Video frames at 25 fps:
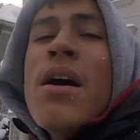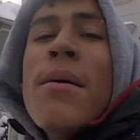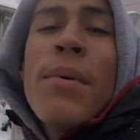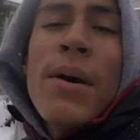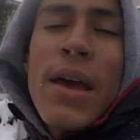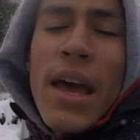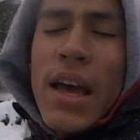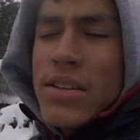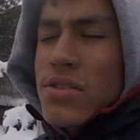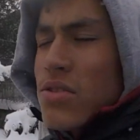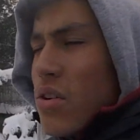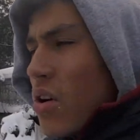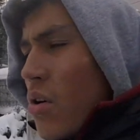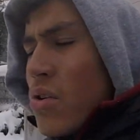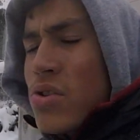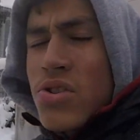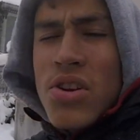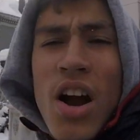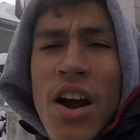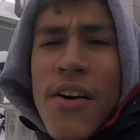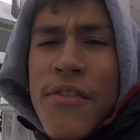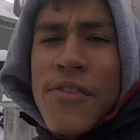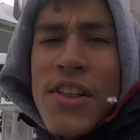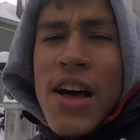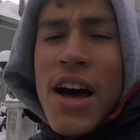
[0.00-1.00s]
But yeah, so
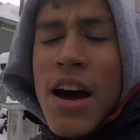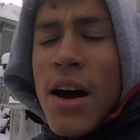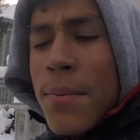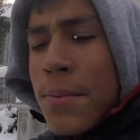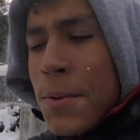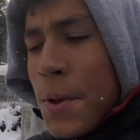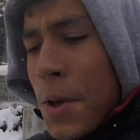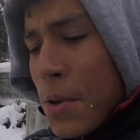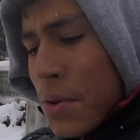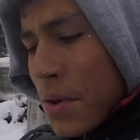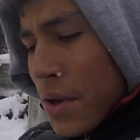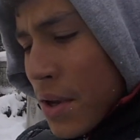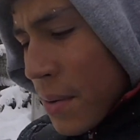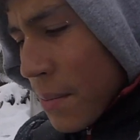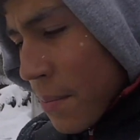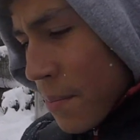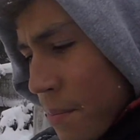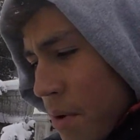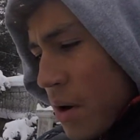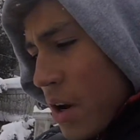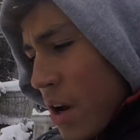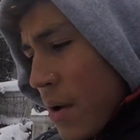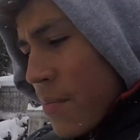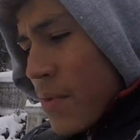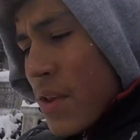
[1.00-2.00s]
sorry for not uploading,
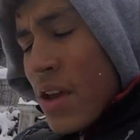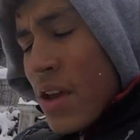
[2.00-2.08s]
but